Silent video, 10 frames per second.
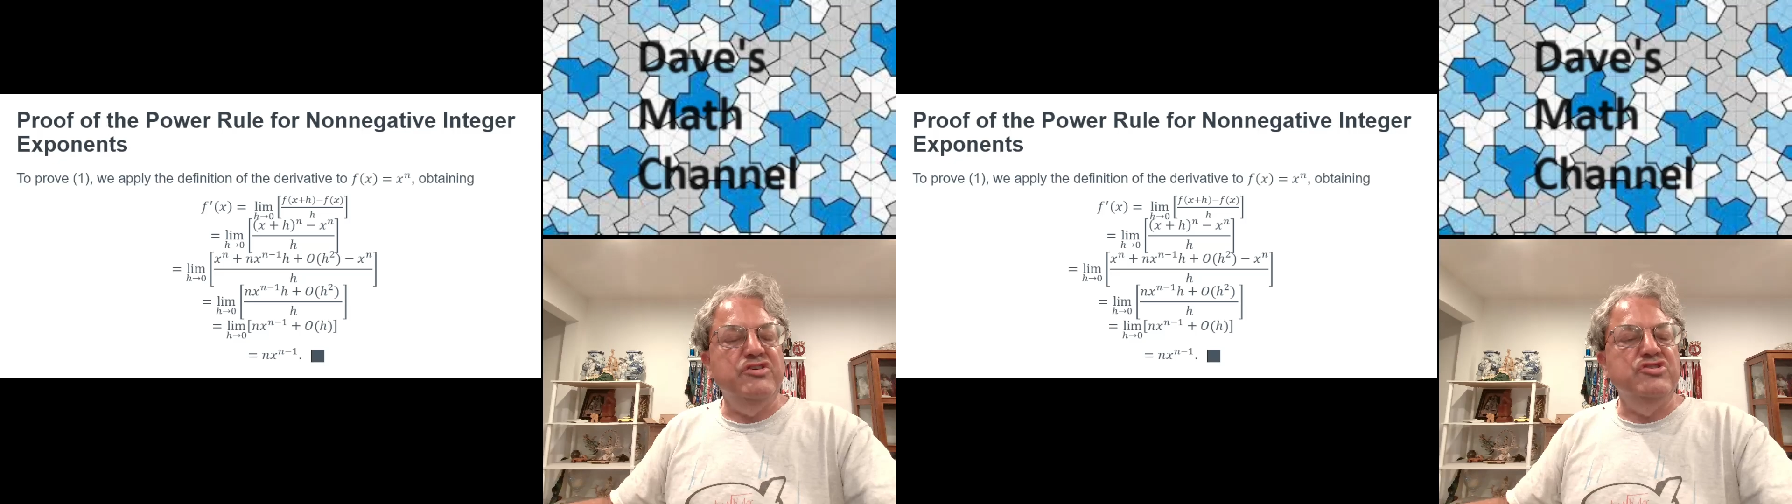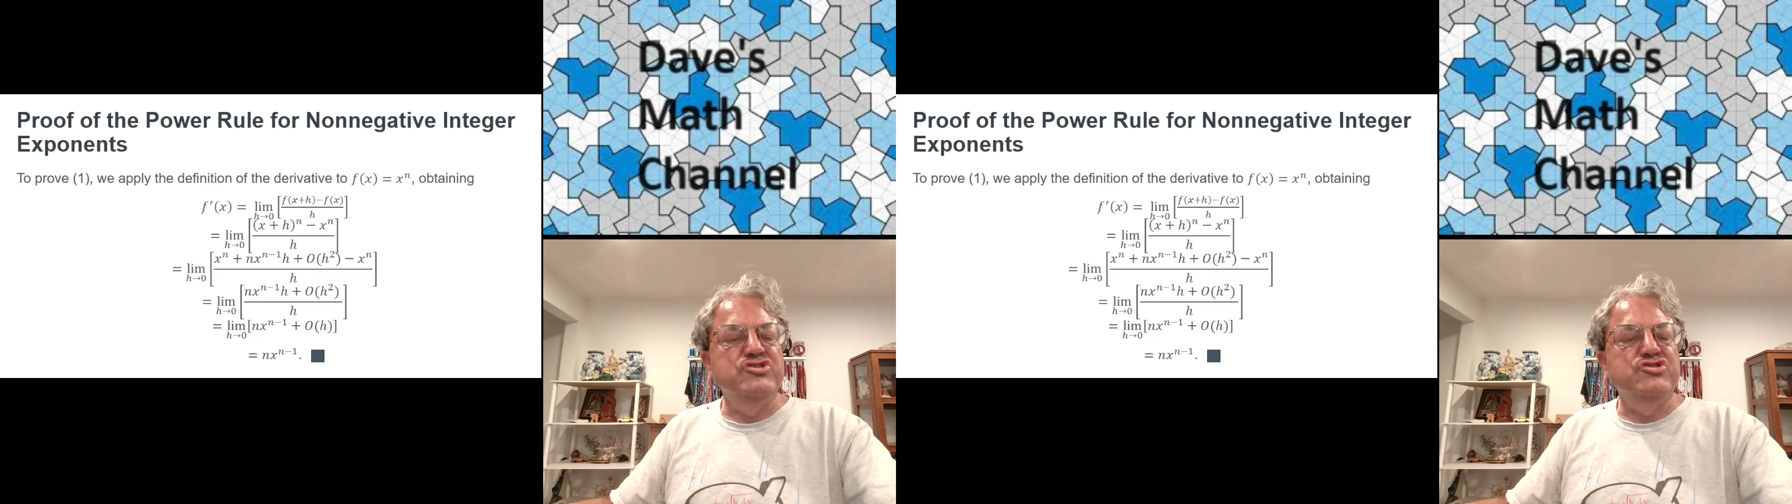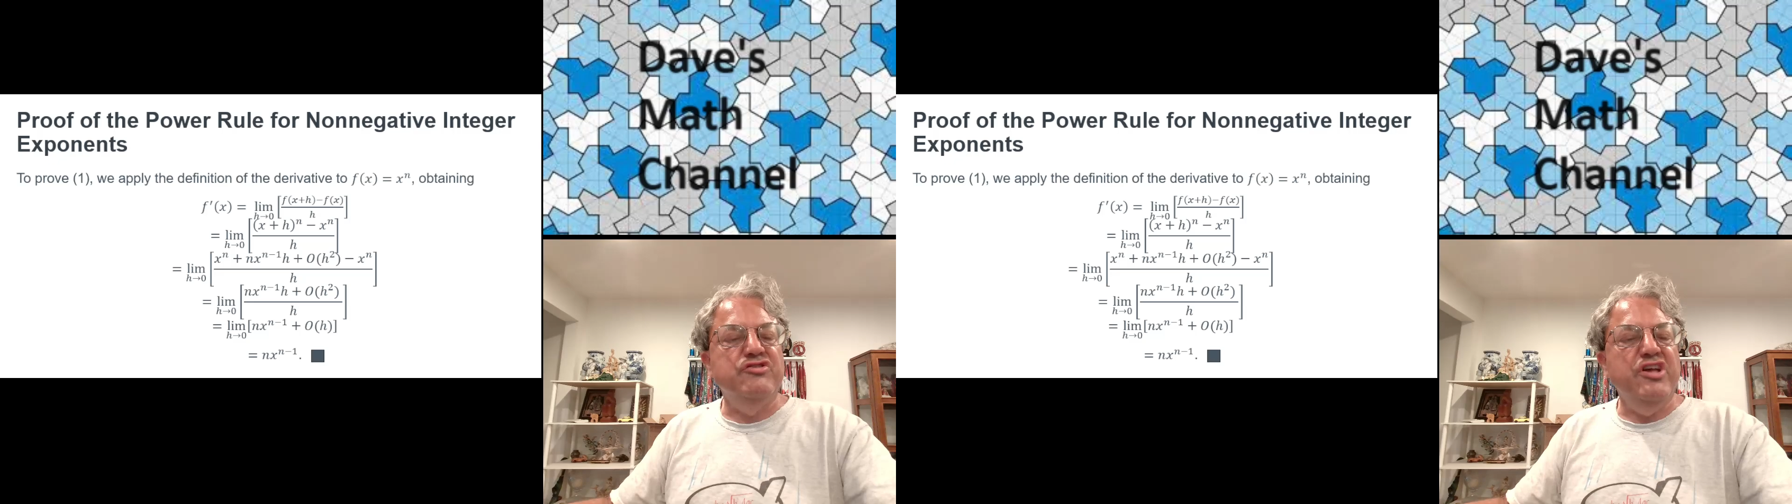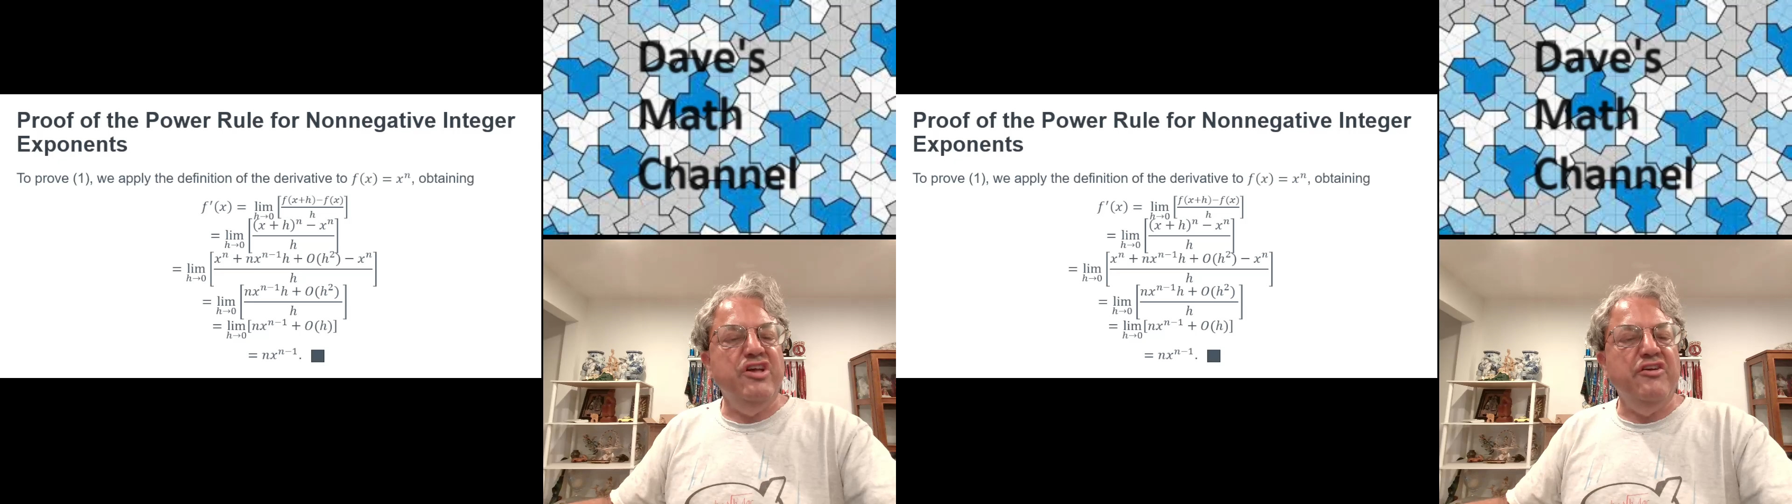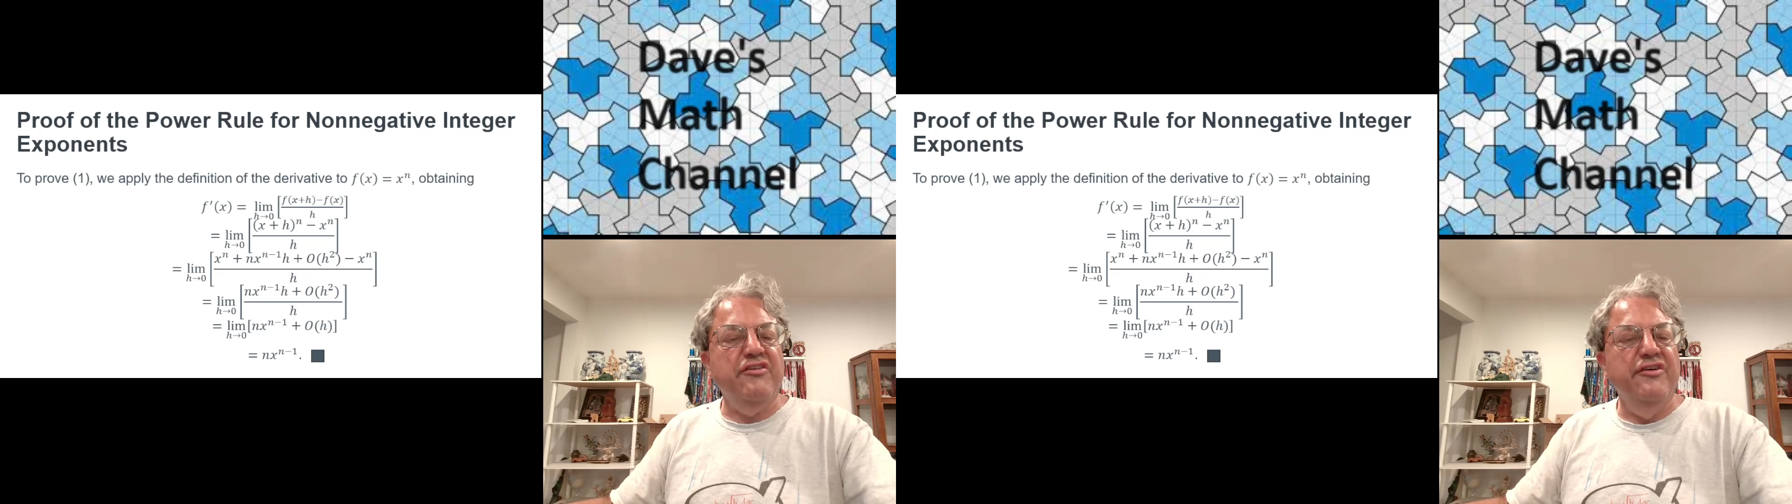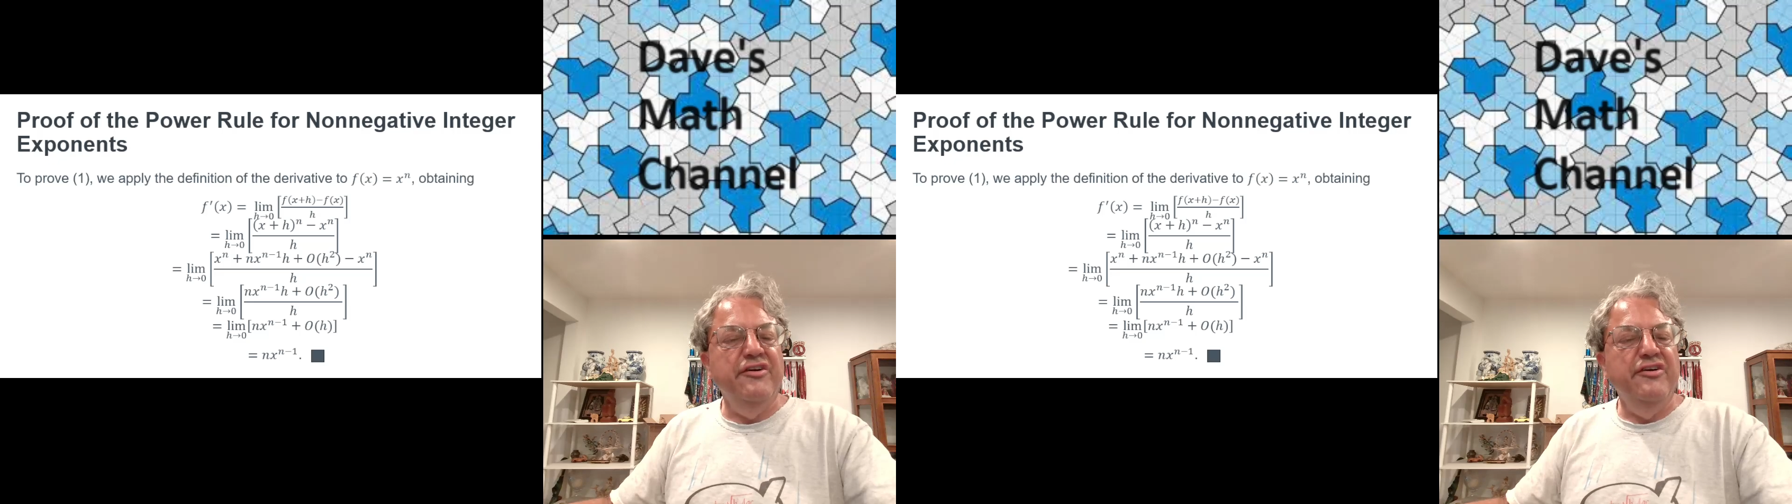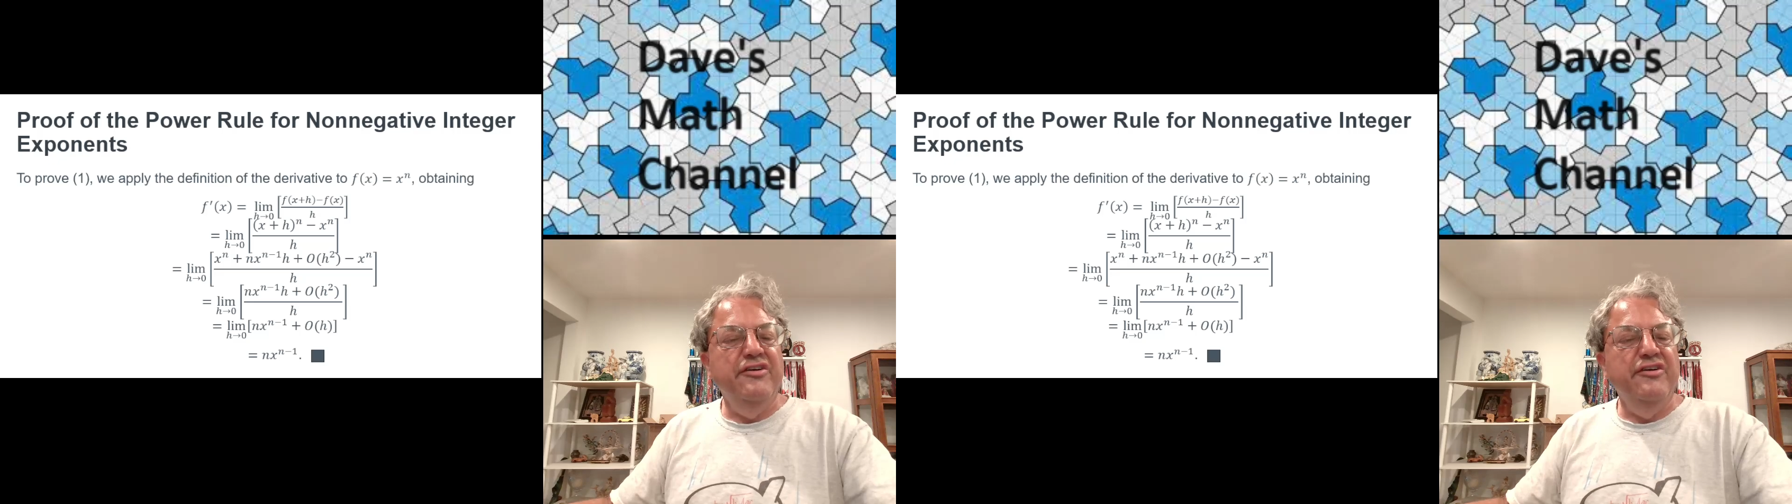integer n.